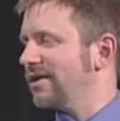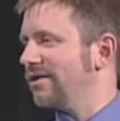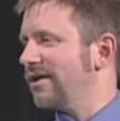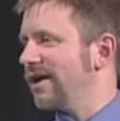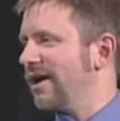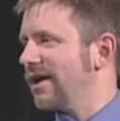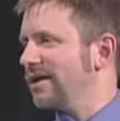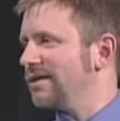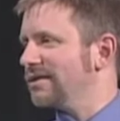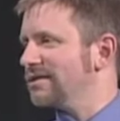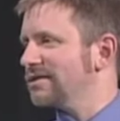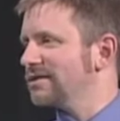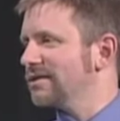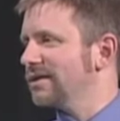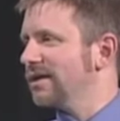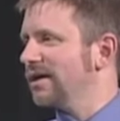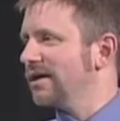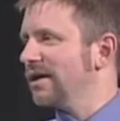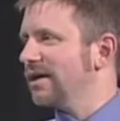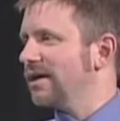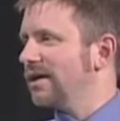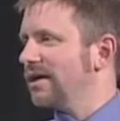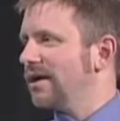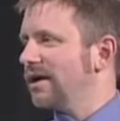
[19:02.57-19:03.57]
their eggs.
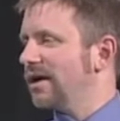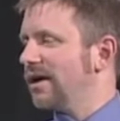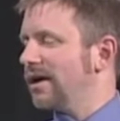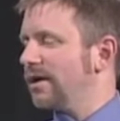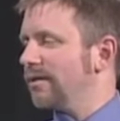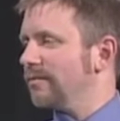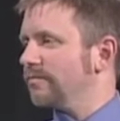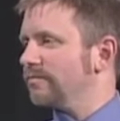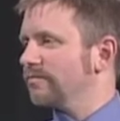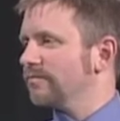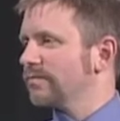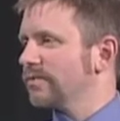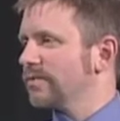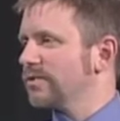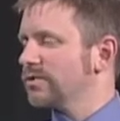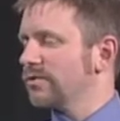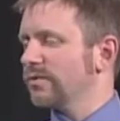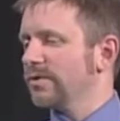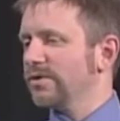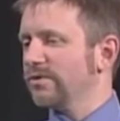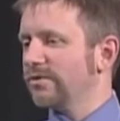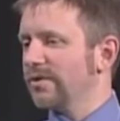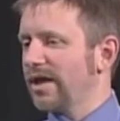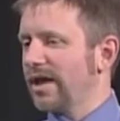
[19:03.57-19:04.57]
So
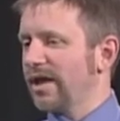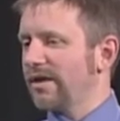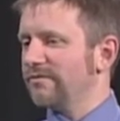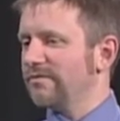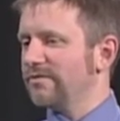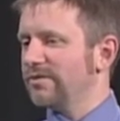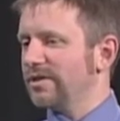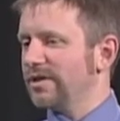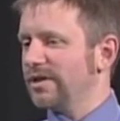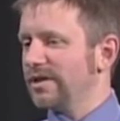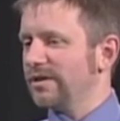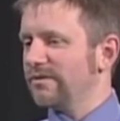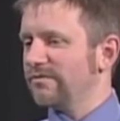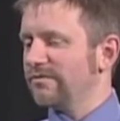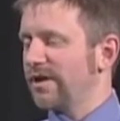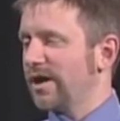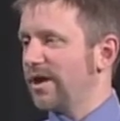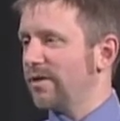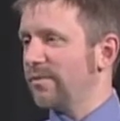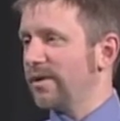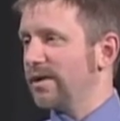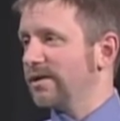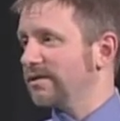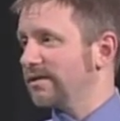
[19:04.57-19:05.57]
we don't have the
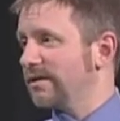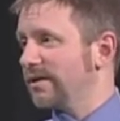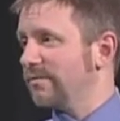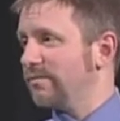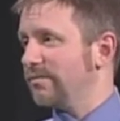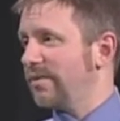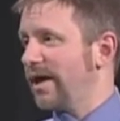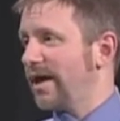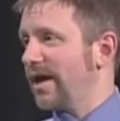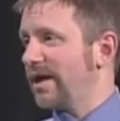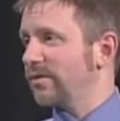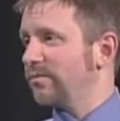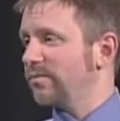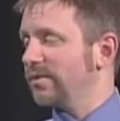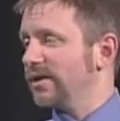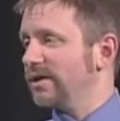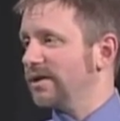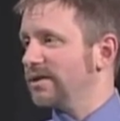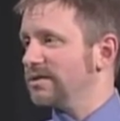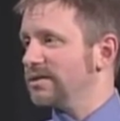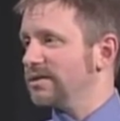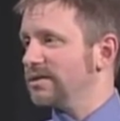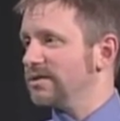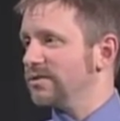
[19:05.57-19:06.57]
environmental impact
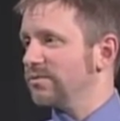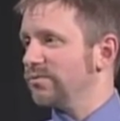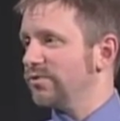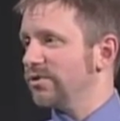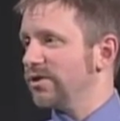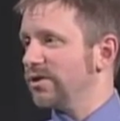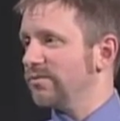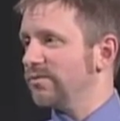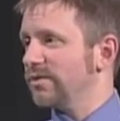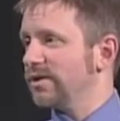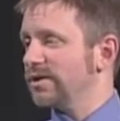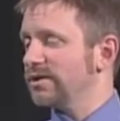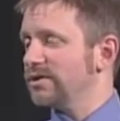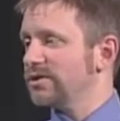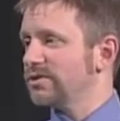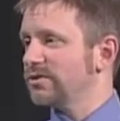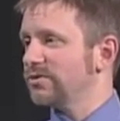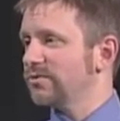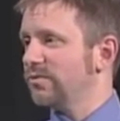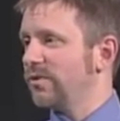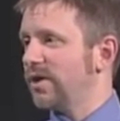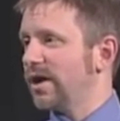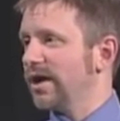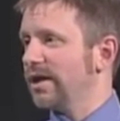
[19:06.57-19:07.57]
because these are pretty
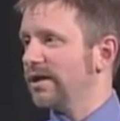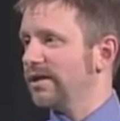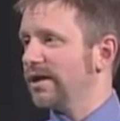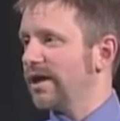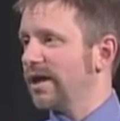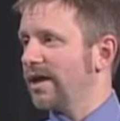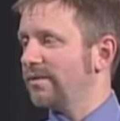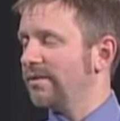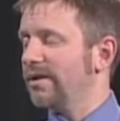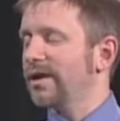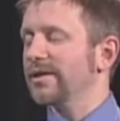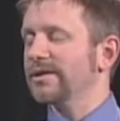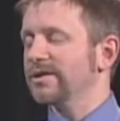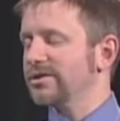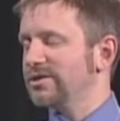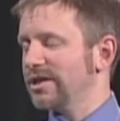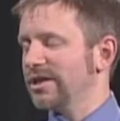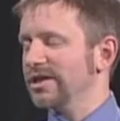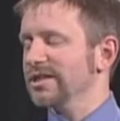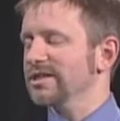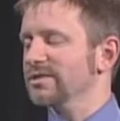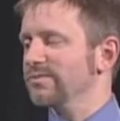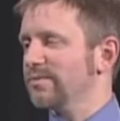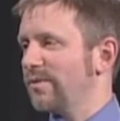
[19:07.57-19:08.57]
much wild, not the
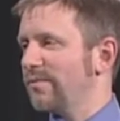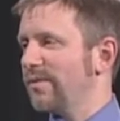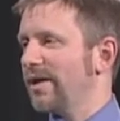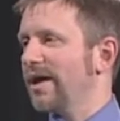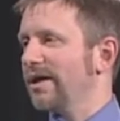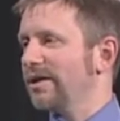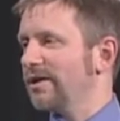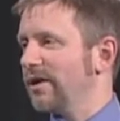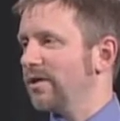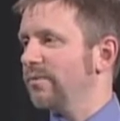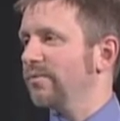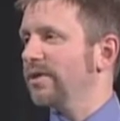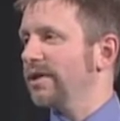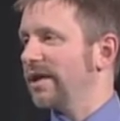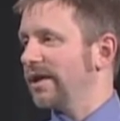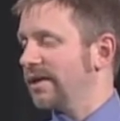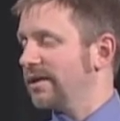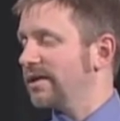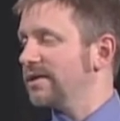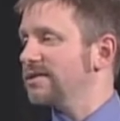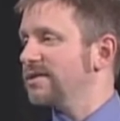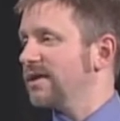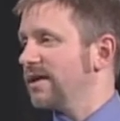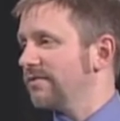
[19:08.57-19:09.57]
chickens in my backyard, but
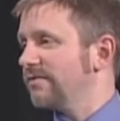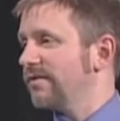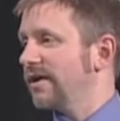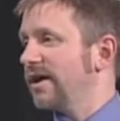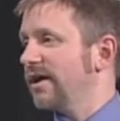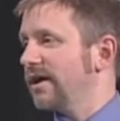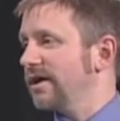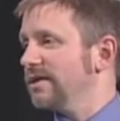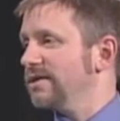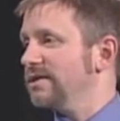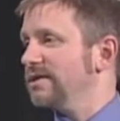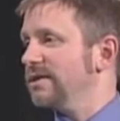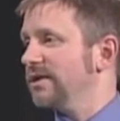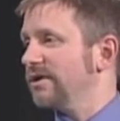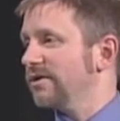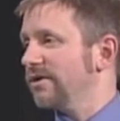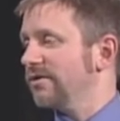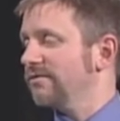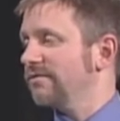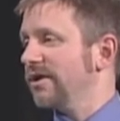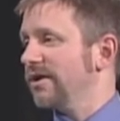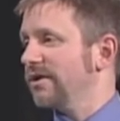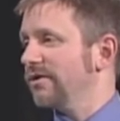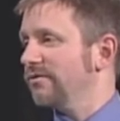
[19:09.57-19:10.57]
let's say if I hunt deer,
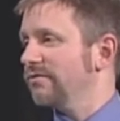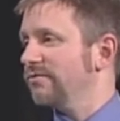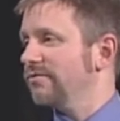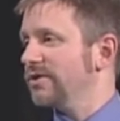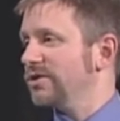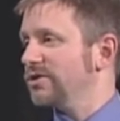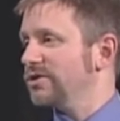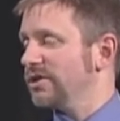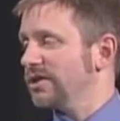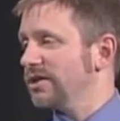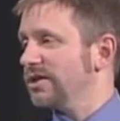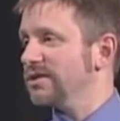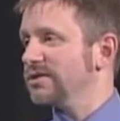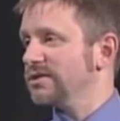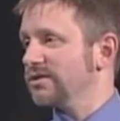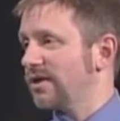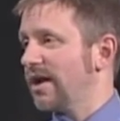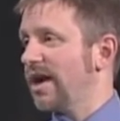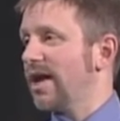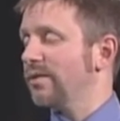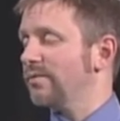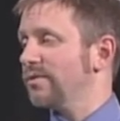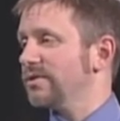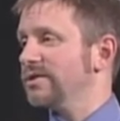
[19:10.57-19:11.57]
if I go fishing, these are
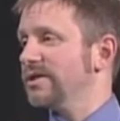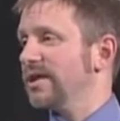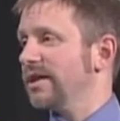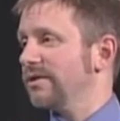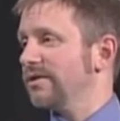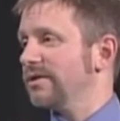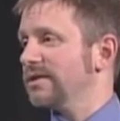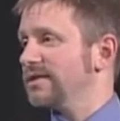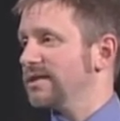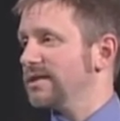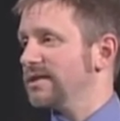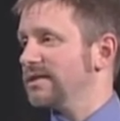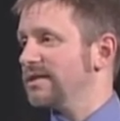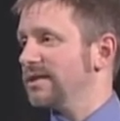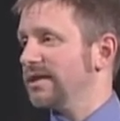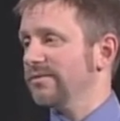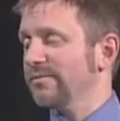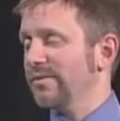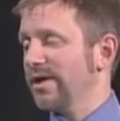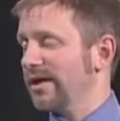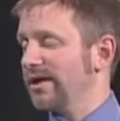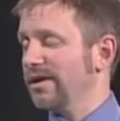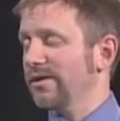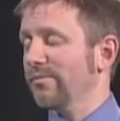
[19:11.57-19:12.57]
animals that are existing
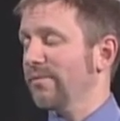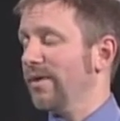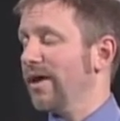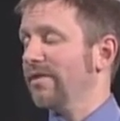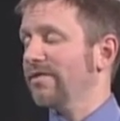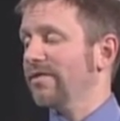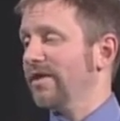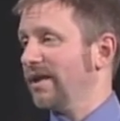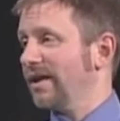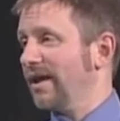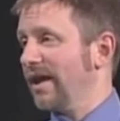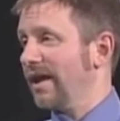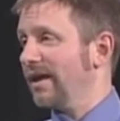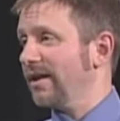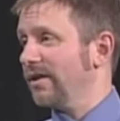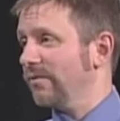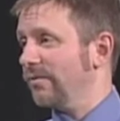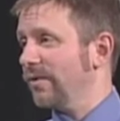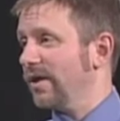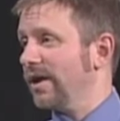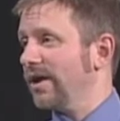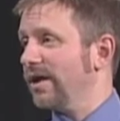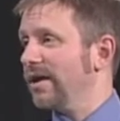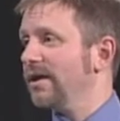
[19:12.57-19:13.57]
making methane
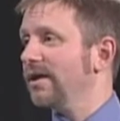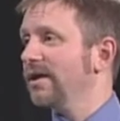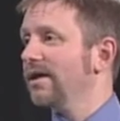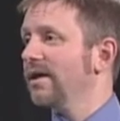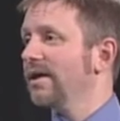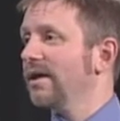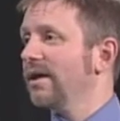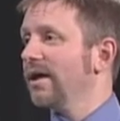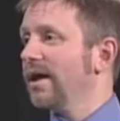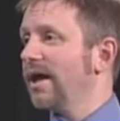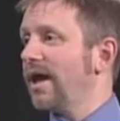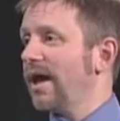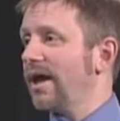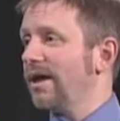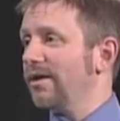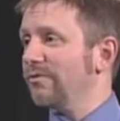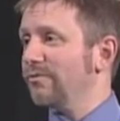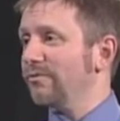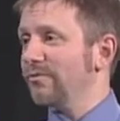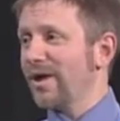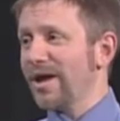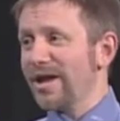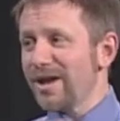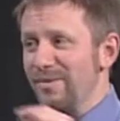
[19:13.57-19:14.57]
anyway.
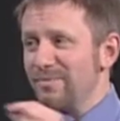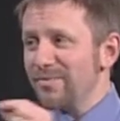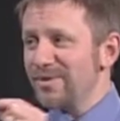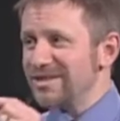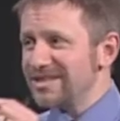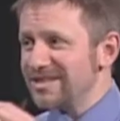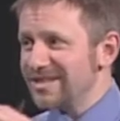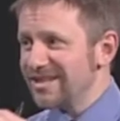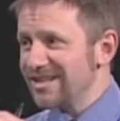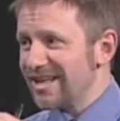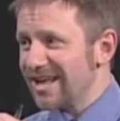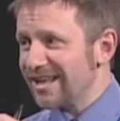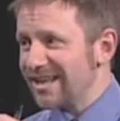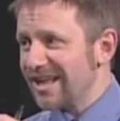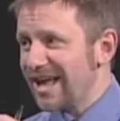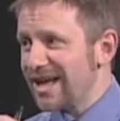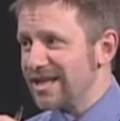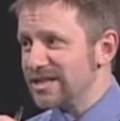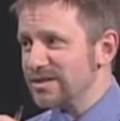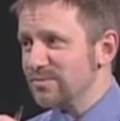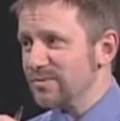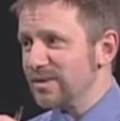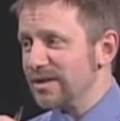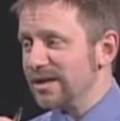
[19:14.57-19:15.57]
And right up until that
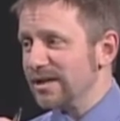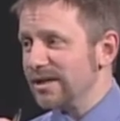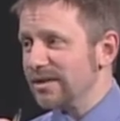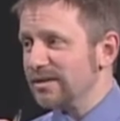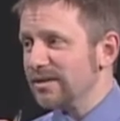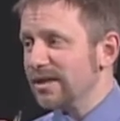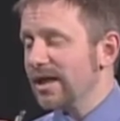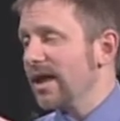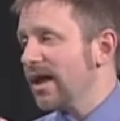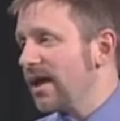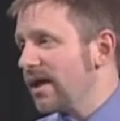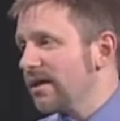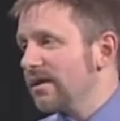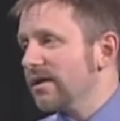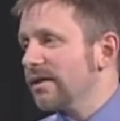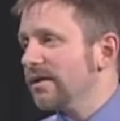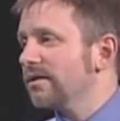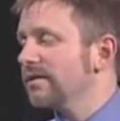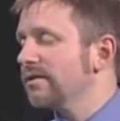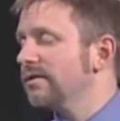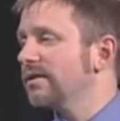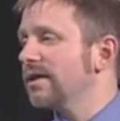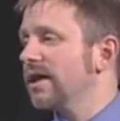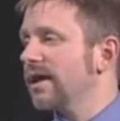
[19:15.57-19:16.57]
last minute, they had a
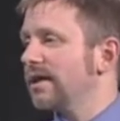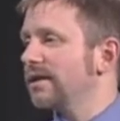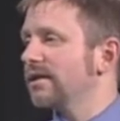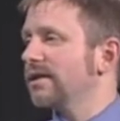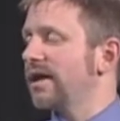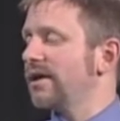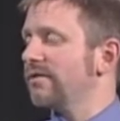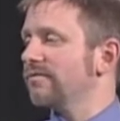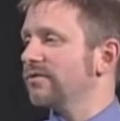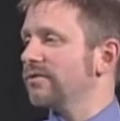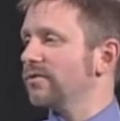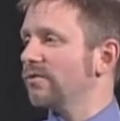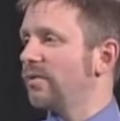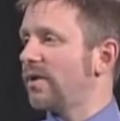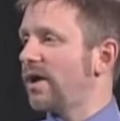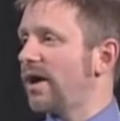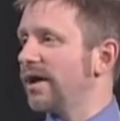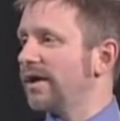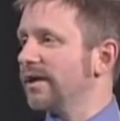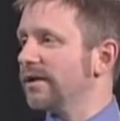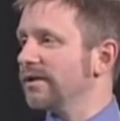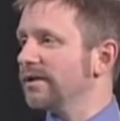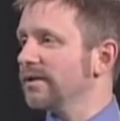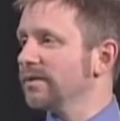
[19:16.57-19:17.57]
life in the
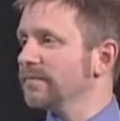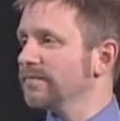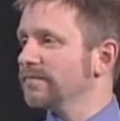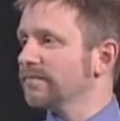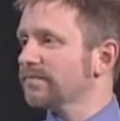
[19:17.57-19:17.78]
wild.